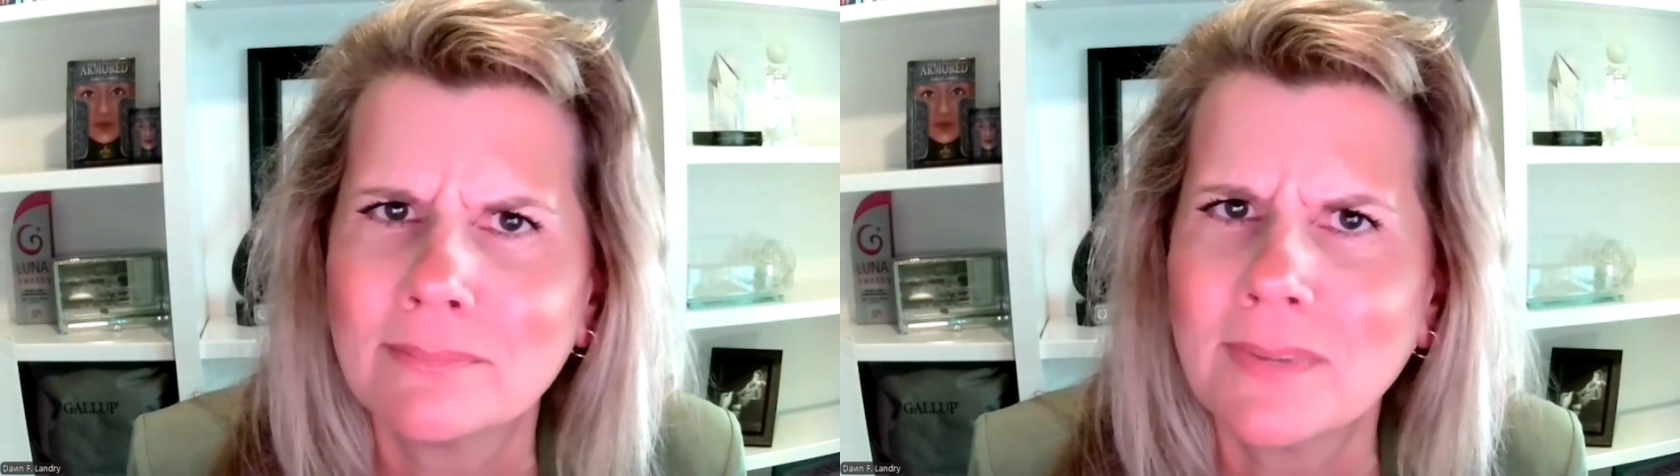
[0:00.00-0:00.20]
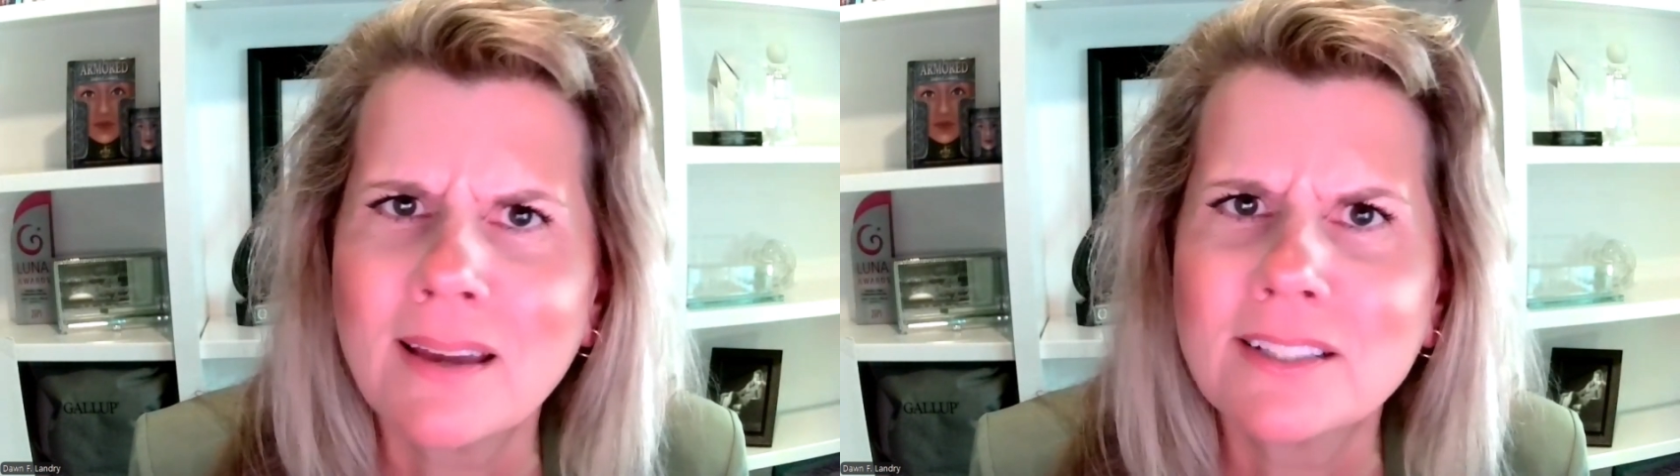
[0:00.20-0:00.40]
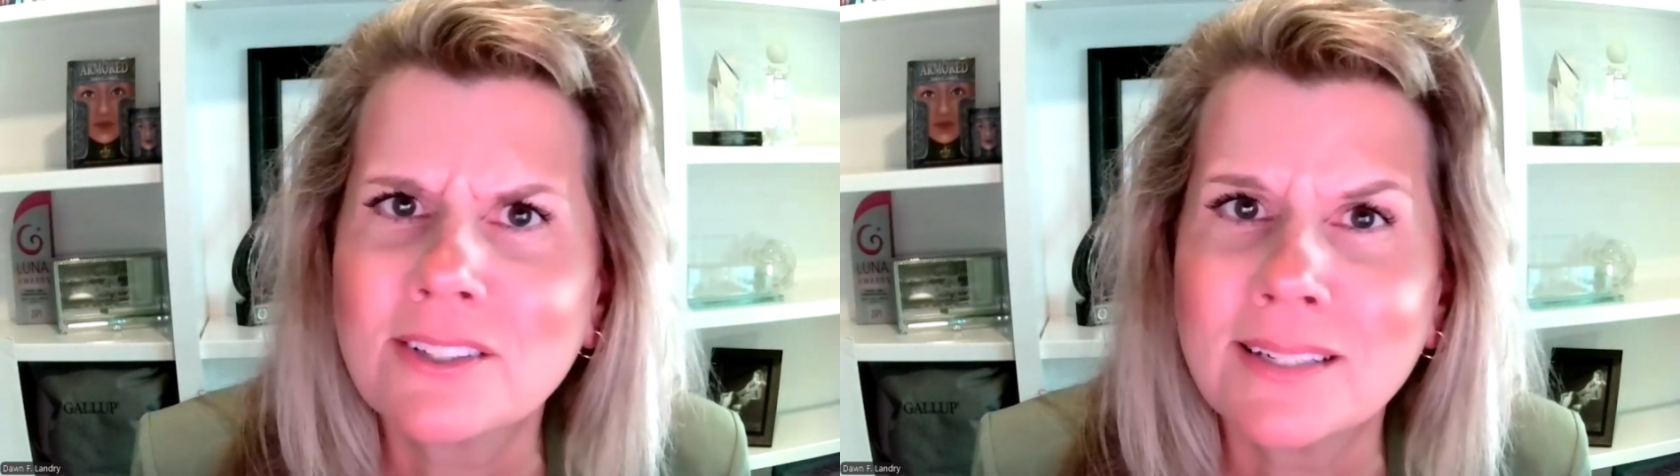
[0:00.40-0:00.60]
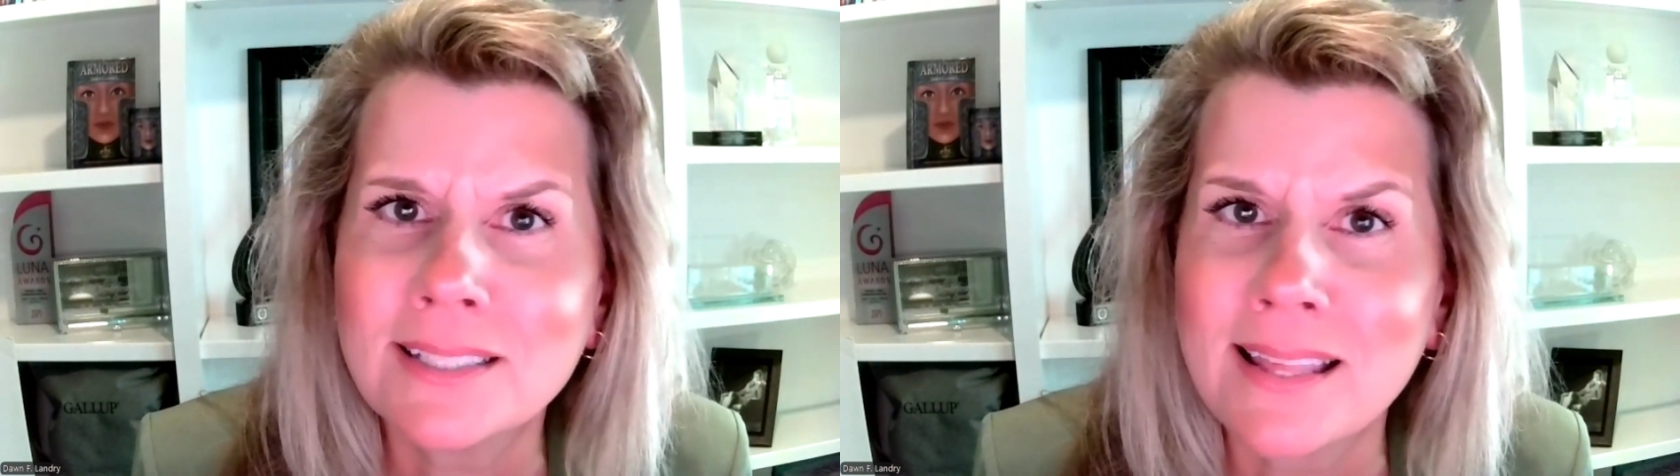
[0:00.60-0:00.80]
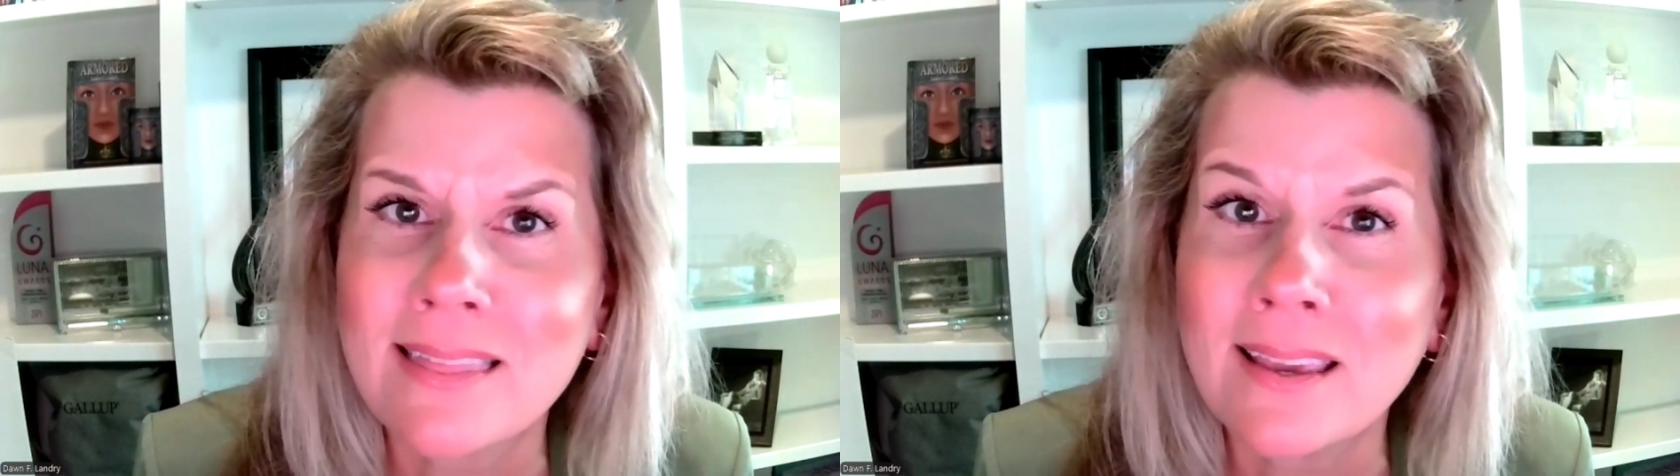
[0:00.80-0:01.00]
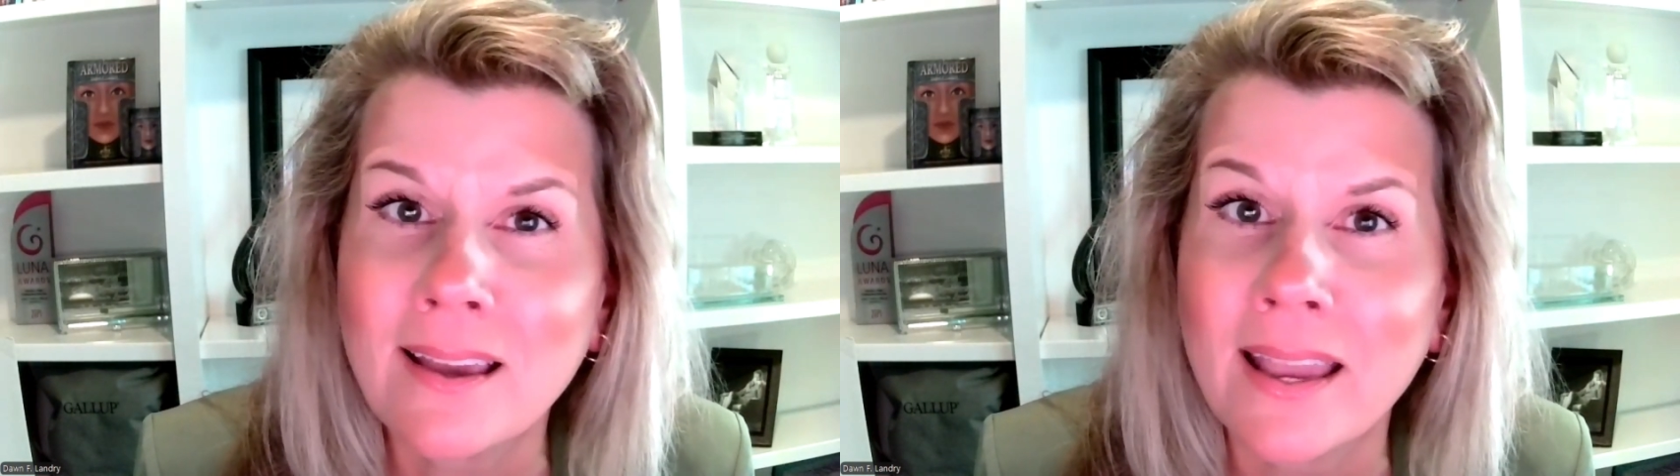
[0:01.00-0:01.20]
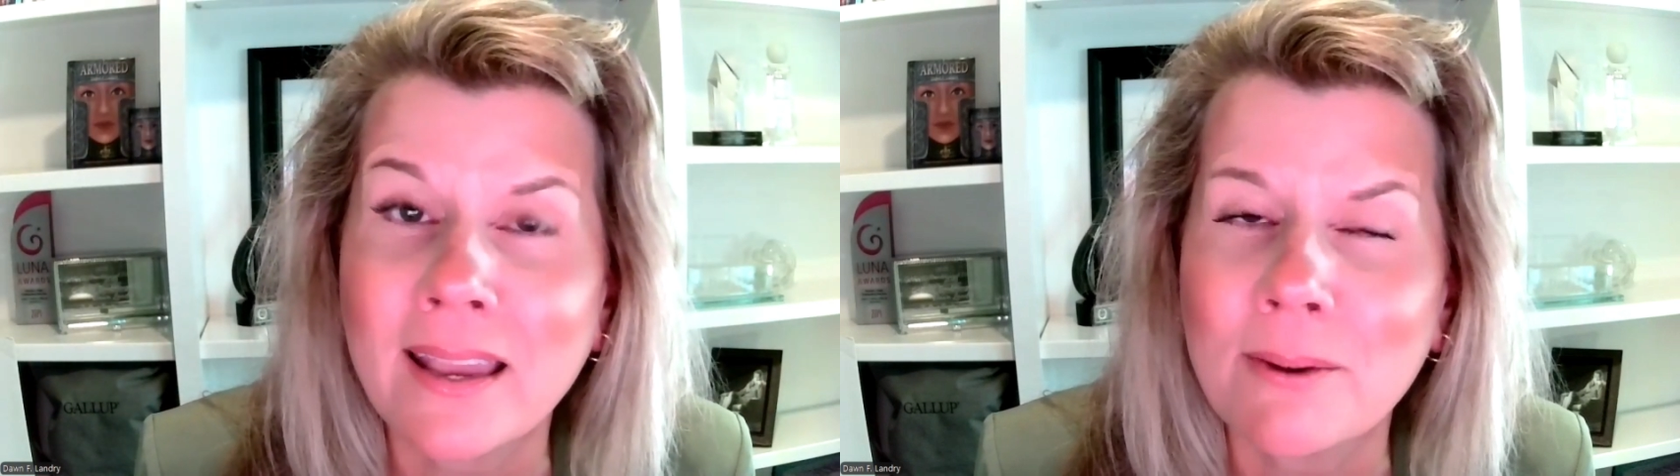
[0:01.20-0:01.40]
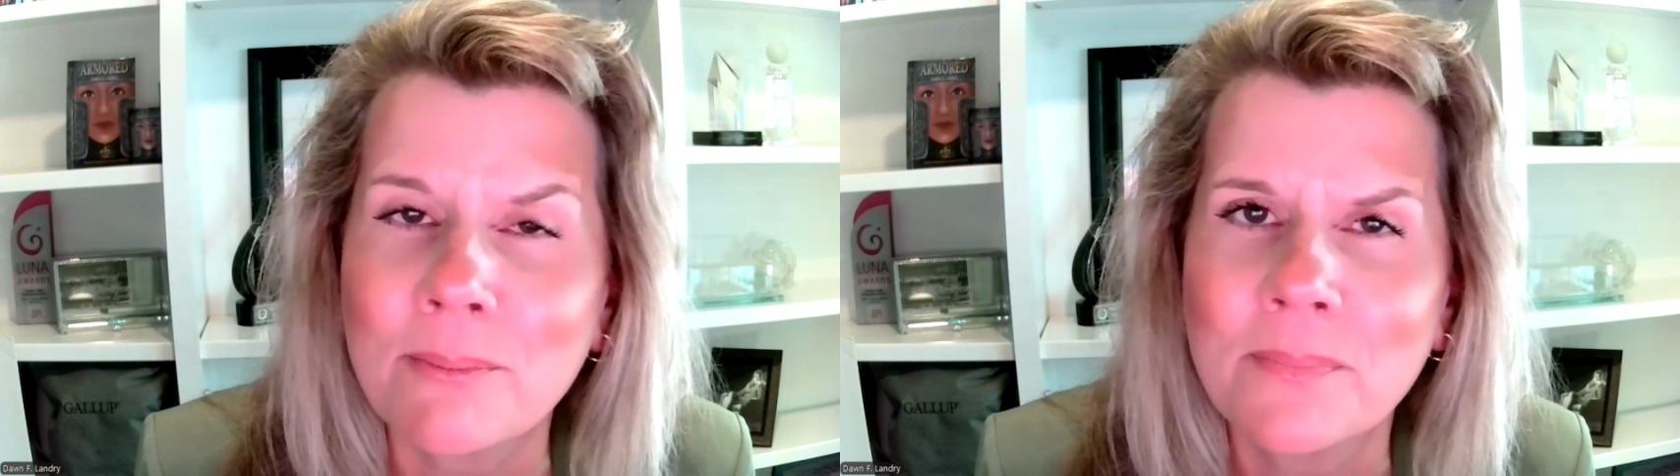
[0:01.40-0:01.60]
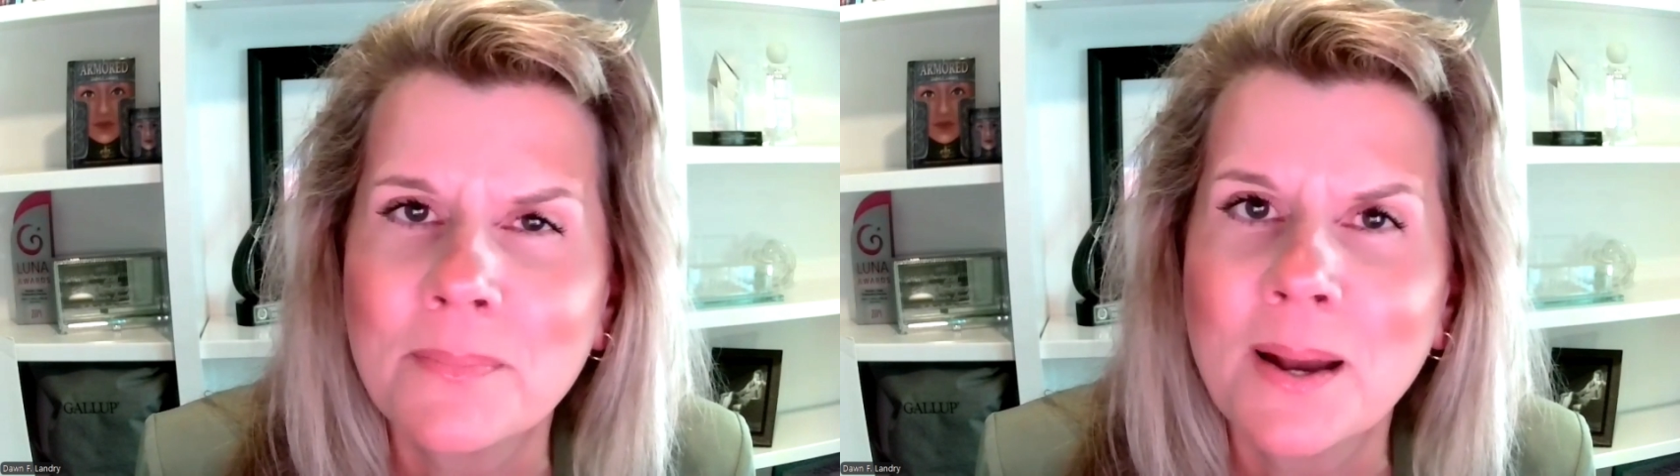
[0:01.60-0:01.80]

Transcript: not as good as they think I am?